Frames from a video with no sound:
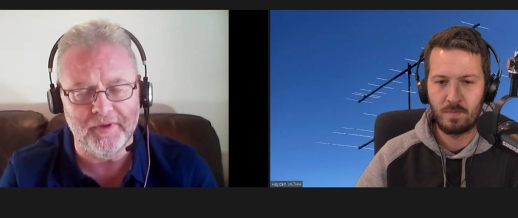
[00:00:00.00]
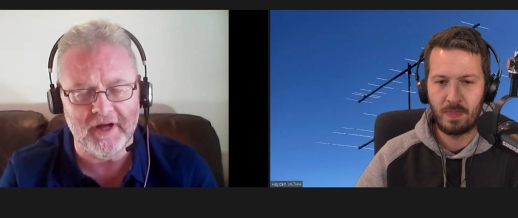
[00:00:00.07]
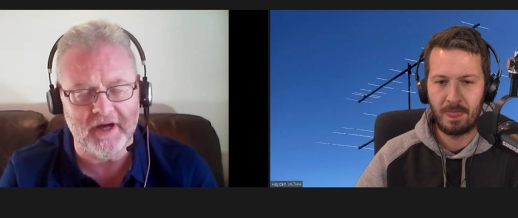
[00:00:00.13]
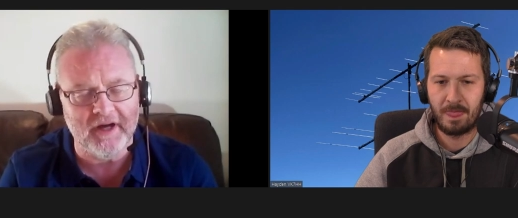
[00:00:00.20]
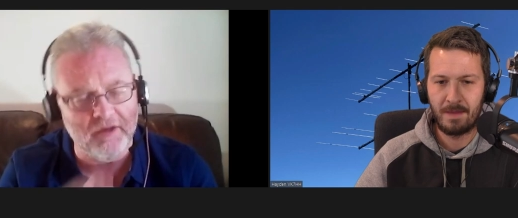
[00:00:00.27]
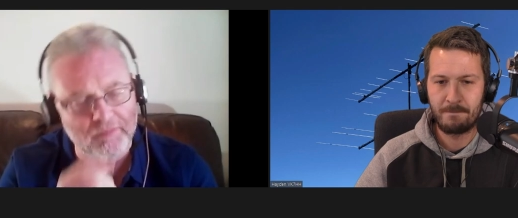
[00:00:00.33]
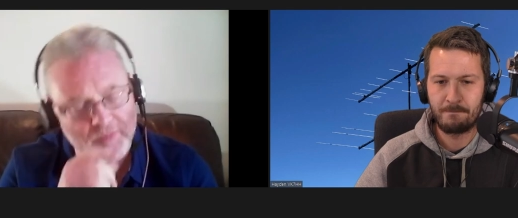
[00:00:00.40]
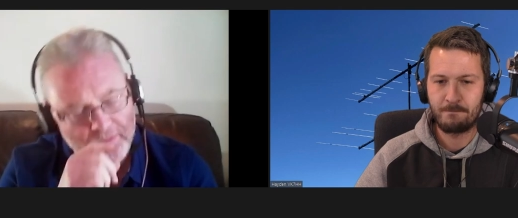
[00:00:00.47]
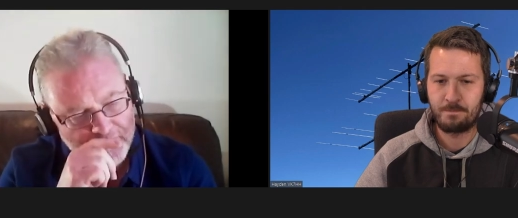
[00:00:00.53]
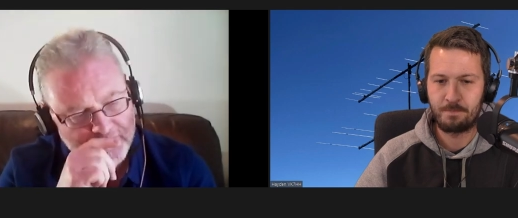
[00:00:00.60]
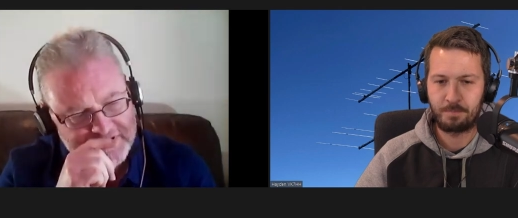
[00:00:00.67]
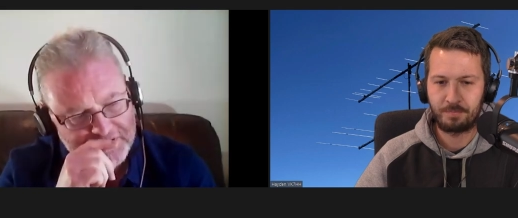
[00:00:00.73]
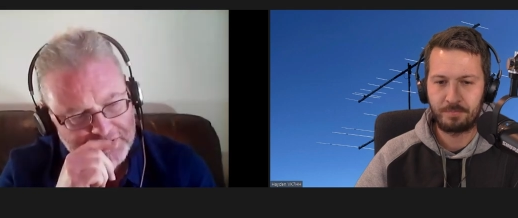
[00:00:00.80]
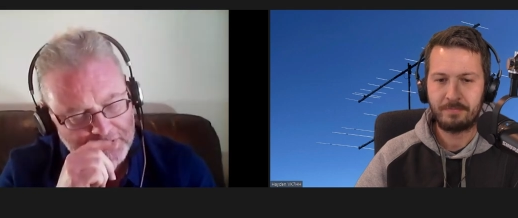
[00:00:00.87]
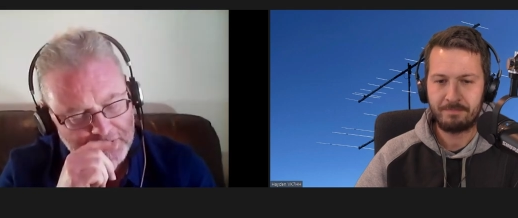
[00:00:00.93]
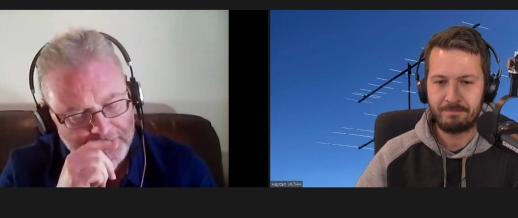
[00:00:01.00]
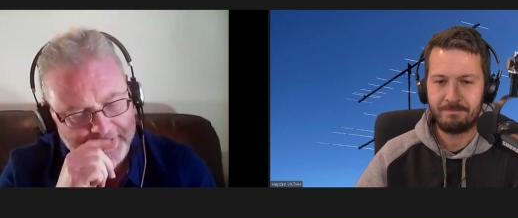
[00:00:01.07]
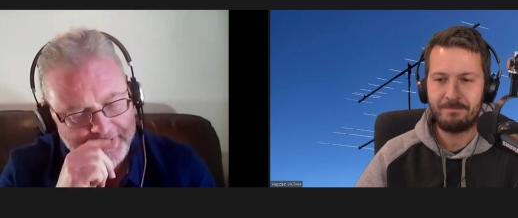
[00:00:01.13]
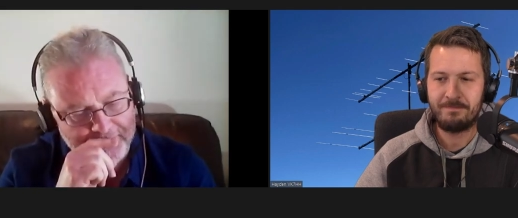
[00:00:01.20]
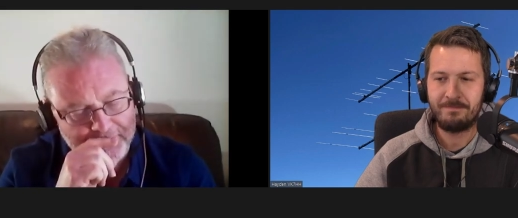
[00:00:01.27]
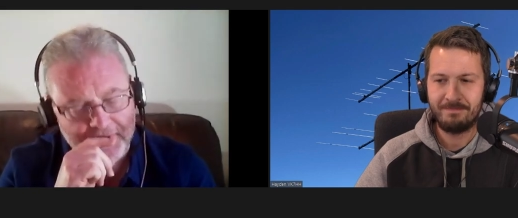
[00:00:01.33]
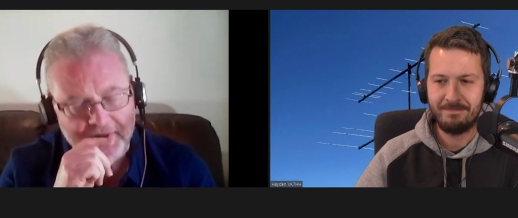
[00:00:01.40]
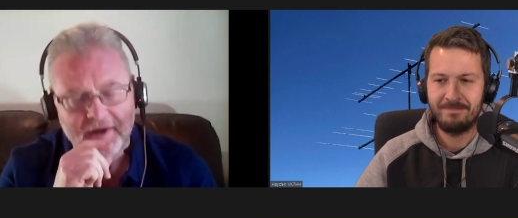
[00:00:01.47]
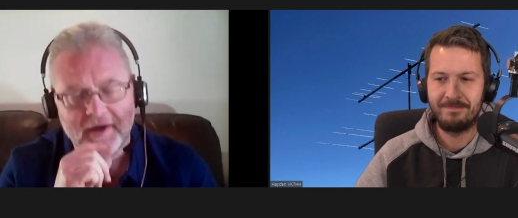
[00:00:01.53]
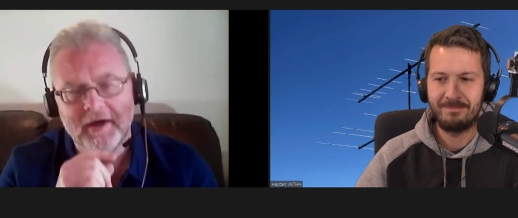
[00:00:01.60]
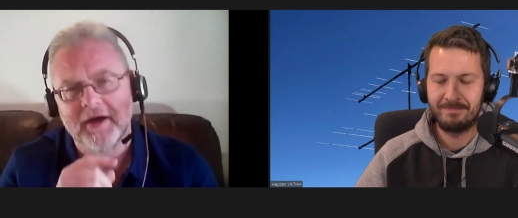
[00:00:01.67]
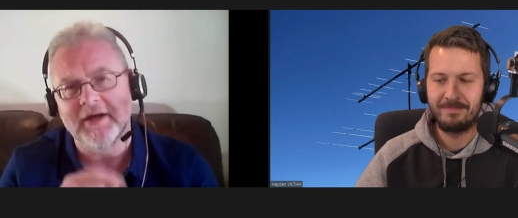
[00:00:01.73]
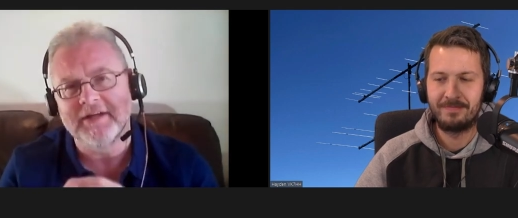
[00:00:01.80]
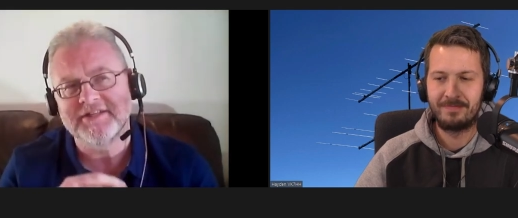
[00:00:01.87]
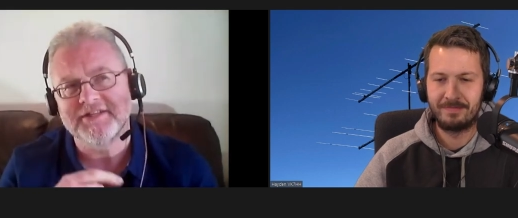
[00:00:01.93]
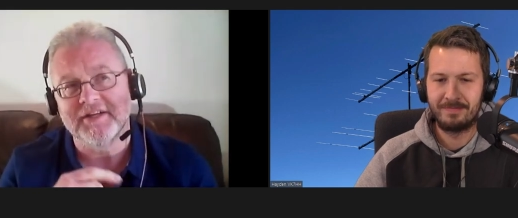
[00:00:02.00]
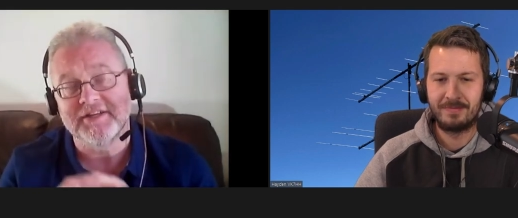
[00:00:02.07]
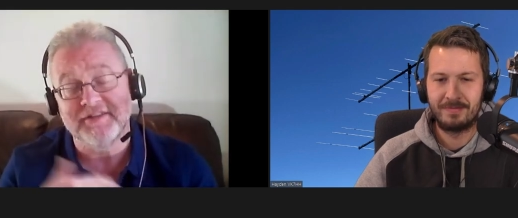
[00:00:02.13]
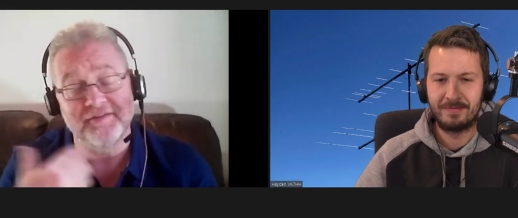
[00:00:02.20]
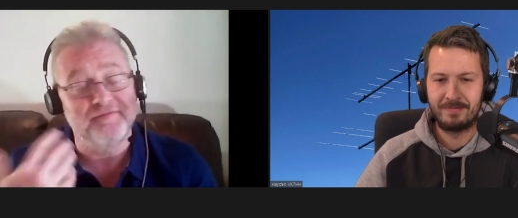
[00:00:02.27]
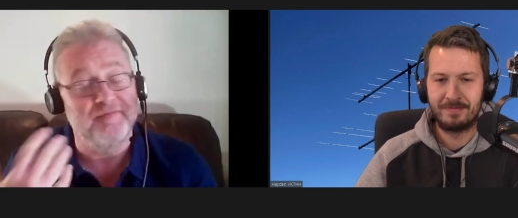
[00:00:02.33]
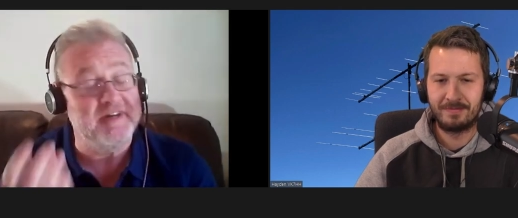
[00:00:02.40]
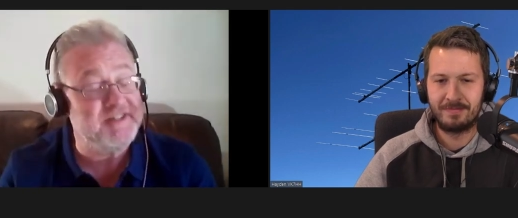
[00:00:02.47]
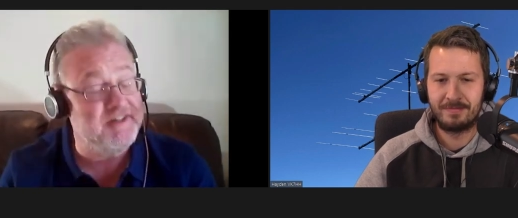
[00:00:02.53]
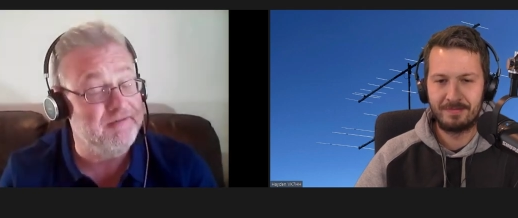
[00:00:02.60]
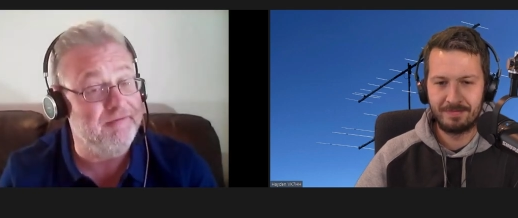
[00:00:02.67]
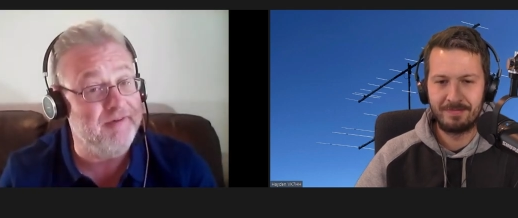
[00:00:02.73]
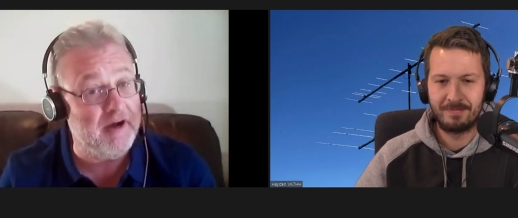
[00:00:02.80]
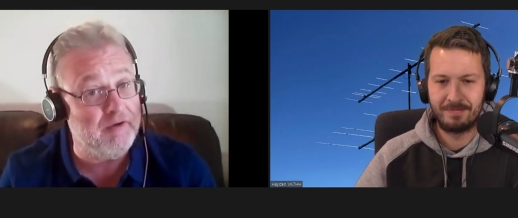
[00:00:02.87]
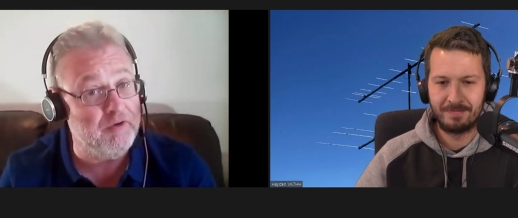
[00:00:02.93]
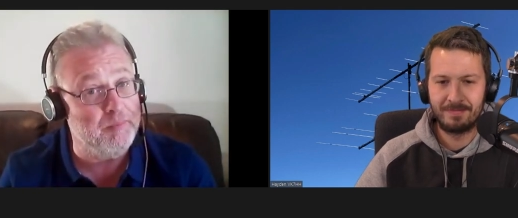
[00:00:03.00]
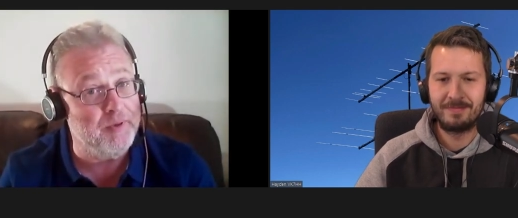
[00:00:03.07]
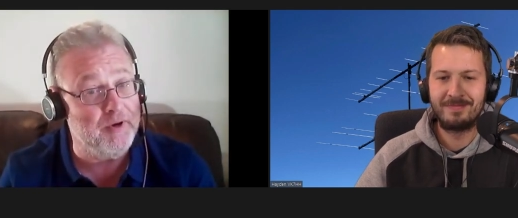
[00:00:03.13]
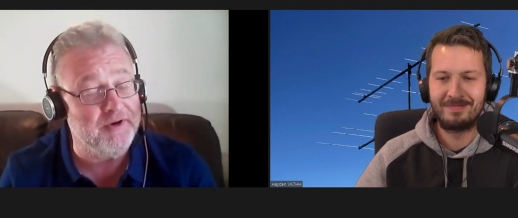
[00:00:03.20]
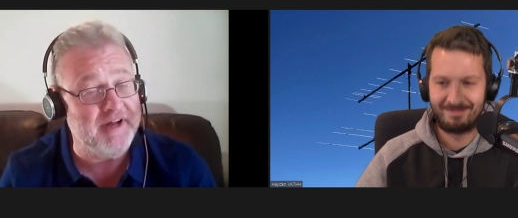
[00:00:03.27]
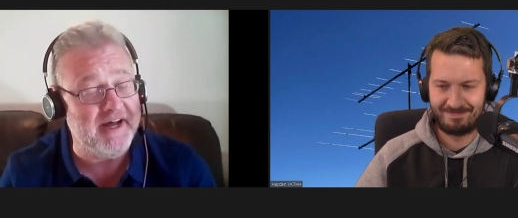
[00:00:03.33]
Speaker 1: I can't remember what it's called now. It's the, it's the flower pot